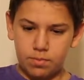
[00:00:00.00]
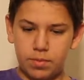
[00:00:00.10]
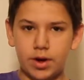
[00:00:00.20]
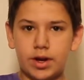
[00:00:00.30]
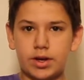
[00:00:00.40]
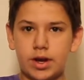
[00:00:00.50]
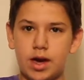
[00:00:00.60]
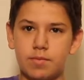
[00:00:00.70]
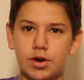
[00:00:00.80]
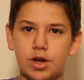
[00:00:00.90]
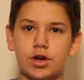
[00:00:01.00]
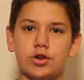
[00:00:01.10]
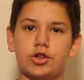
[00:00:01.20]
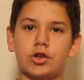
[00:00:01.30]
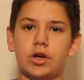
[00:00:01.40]
But I'm
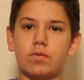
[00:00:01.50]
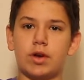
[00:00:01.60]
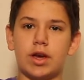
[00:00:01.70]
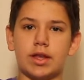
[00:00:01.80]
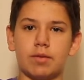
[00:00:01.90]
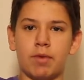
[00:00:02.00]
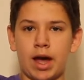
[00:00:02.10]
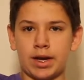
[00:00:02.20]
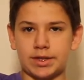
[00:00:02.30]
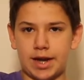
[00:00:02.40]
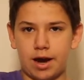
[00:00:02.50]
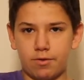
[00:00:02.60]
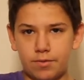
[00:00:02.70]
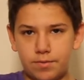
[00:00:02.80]
gonna show you what you get in the box now.